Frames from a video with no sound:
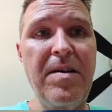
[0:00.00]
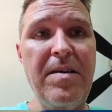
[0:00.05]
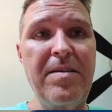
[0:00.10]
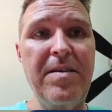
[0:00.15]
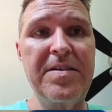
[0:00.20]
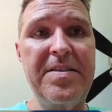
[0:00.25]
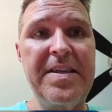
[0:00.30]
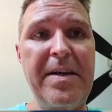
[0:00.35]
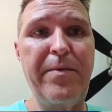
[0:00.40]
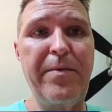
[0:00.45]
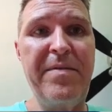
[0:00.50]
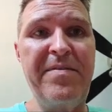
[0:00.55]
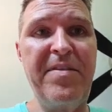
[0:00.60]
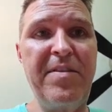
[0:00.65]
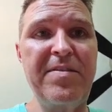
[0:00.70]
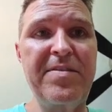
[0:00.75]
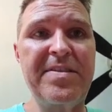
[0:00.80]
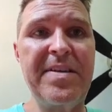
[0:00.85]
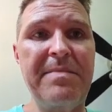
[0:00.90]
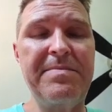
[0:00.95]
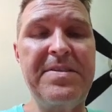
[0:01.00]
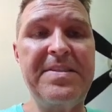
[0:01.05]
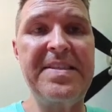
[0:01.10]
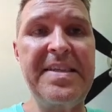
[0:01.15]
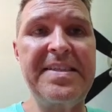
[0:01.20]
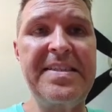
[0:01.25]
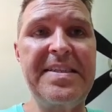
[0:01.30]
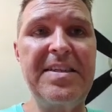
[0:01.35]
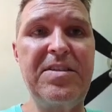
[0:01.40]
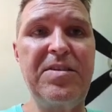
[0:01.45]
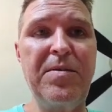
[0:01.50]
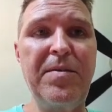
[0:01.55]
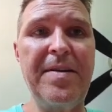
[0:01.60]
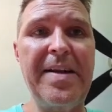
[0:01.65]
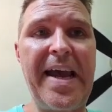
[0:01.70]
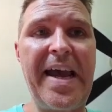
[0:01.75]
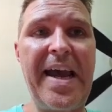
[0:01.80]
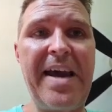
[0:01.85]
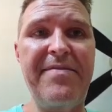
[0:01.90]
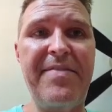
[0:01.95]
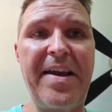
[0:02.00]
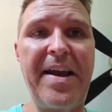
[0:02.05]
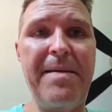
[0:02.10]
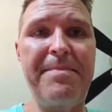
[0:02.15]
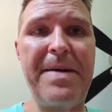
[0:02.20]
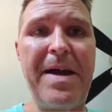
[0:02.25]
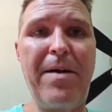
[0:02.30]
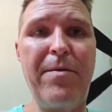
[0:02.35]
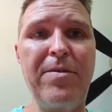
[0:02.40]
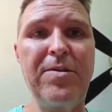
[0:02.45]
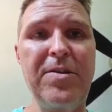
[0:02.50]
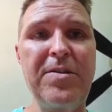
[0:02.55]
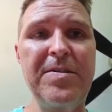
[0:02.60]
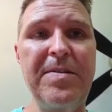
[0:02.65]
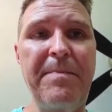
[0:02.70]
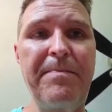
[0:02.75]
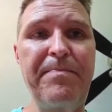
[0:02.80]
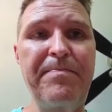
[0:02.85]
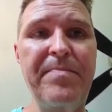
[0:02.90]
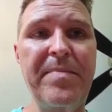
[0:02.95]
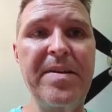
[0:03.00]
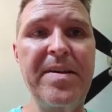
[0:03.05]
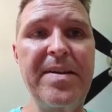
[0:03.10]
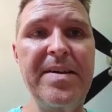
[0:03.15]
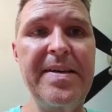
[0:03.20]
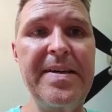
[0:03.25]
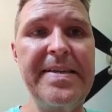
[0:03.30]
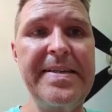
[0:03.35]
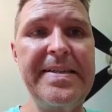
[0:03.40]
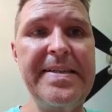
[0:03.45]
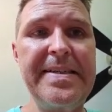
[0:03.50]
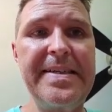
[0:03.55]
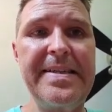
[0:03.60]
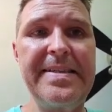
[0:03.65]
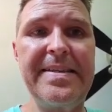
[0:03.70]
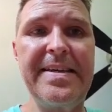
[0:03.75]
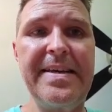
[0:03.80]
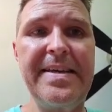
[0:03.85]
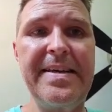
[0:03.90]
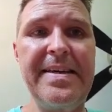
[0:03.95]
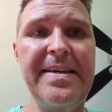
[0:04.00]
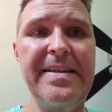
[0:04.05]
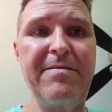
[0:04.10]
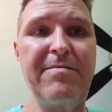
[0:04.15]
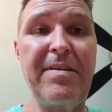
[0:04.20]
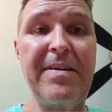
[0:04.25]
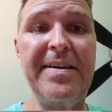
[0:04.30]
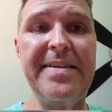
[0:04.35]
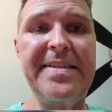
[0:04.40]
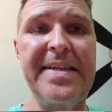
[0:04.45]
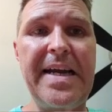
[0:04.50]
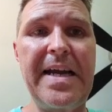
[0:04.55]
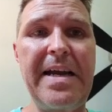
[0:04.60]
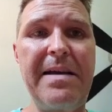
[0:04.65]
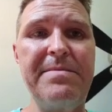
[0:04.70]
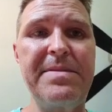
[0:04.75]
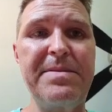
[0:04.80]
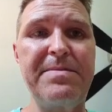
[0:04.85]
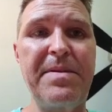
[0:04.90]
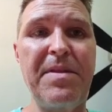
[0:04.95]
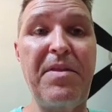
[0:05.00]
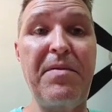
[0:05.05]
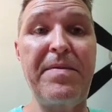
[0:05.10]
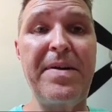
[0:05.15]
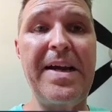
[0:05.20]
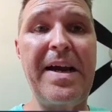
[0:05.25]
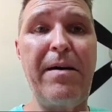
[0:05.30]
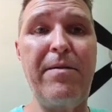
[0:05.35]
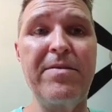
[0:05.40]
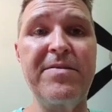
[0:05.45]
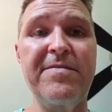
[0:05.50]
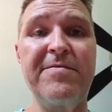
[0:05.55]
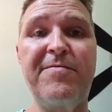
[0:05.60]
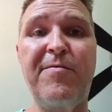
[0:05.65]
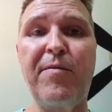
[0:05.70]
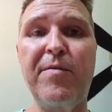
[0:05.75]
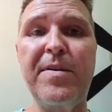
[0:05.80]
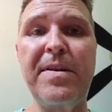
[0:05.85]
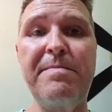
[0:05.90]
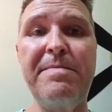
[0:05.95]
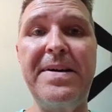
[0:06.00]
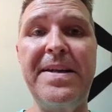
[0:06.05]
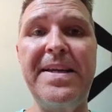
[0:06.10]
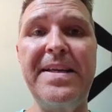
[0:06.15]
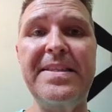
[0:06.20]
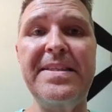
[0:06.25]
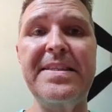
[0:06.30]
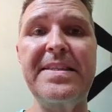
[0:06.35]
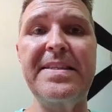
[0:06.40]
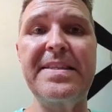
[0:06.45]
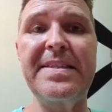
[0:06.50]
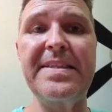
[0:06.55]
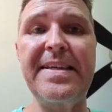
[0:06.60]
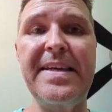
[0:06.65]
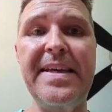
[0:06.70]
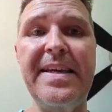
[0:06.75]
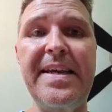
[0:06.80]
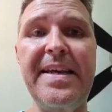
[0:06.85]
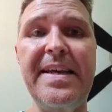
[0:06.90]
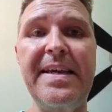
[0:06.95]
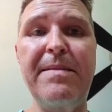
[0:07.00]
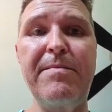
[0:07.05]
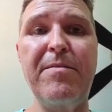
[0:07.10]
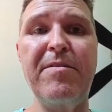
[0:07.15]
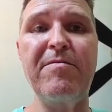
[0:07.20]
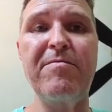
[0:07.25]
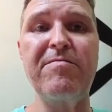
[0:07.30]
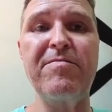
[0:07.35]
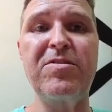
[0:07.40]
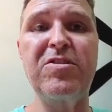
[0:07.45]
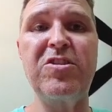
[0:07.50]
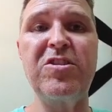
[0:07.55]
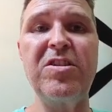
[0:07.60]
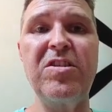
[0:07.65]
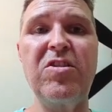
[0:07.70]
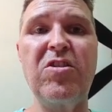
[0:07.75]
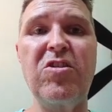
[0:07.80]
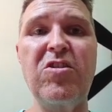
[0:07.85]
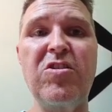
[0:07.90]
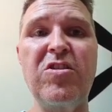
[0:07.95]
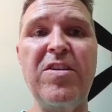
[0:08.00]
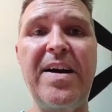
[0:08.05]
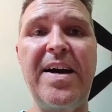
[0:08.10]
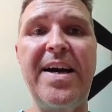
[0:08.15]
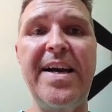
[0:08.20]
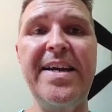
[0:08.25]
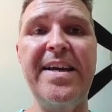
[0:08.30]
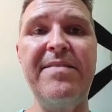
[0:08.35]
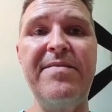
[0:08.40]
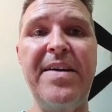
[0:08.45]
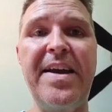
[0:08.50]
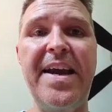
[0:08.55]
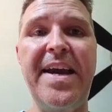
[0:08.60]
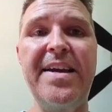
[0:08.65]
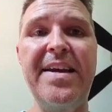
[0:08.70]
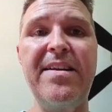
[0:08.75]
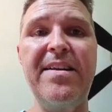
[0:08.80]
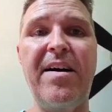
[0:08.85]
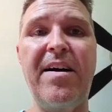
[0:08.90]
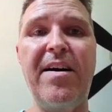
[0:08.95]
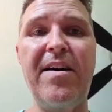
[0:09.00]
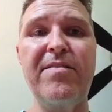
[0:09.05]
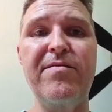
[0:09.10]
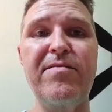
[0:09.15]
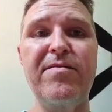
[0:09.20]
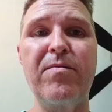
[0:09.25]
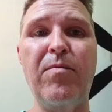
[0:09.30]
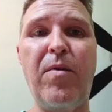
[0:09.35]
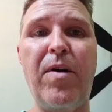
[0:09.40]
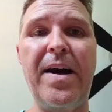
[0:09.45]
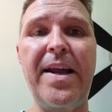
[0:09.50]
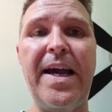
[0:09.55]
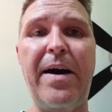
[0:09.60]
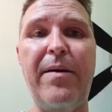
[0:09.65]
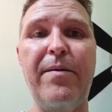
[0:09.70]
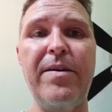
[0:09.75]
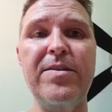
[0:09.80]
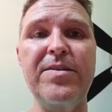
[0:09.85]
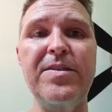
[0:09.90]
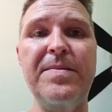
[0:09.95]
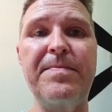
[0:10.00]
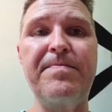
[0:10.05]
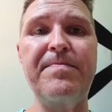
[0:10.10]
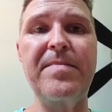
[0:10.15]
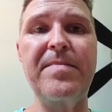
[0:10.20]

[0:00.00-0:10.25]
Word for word: Looks like we've used up sixty-two and a half amp hours. Uh, the running time has been three hours and forty minutes, and we're just shy of eight hundred watt hours.